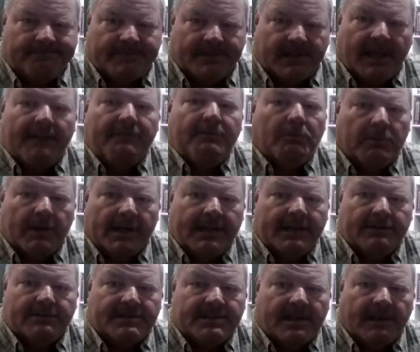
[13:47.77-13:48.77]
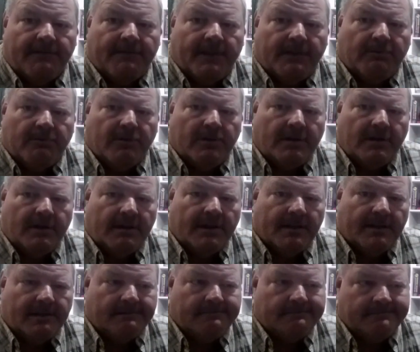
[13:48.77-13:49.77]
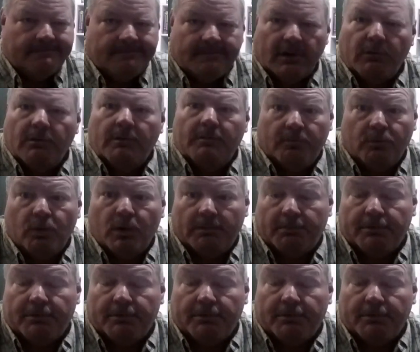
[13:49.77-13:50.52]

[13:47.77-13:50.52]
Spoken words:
have the radio stuff that would